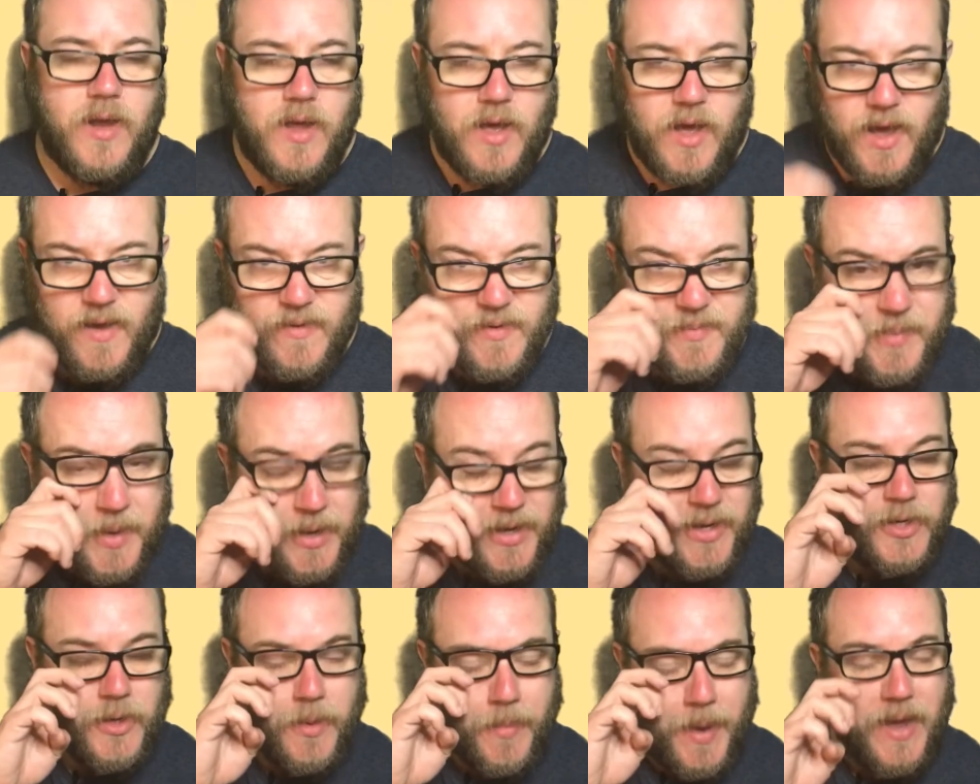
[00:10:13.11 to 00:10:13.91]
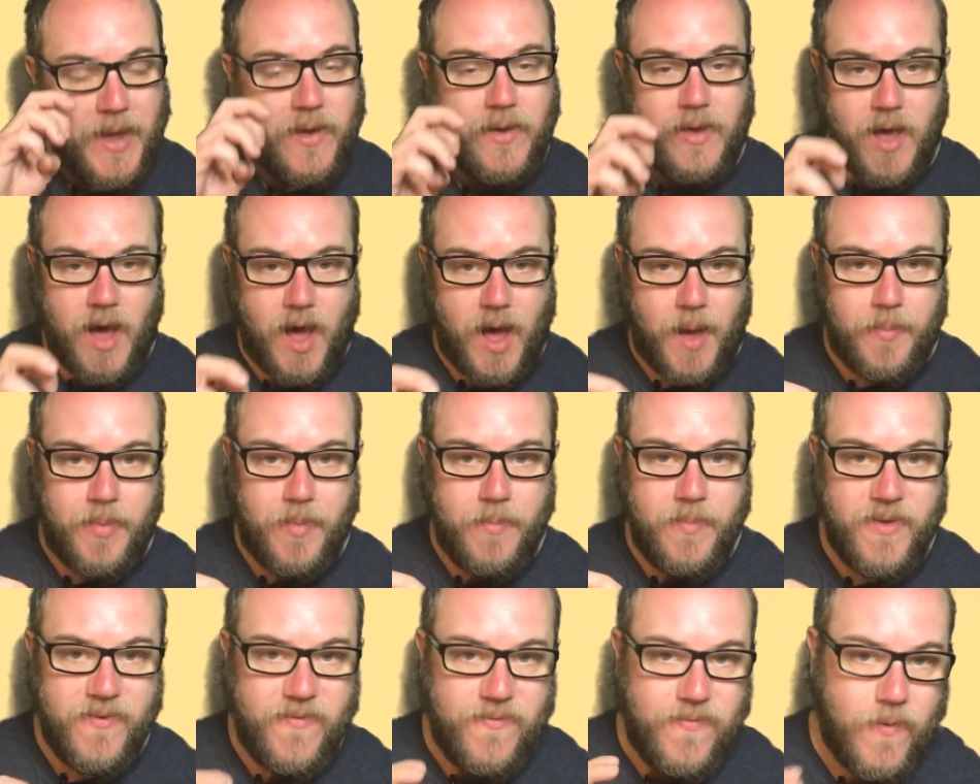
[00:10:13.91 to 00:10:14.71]
I've spoken to you about carbon
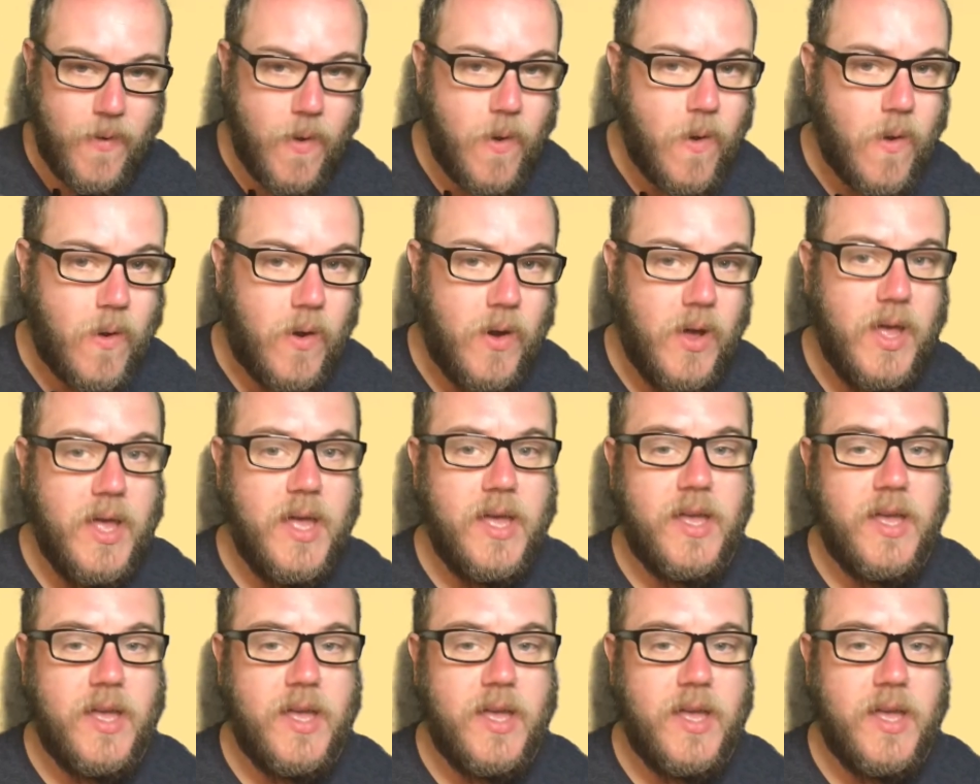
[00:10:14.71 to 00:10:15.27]
before.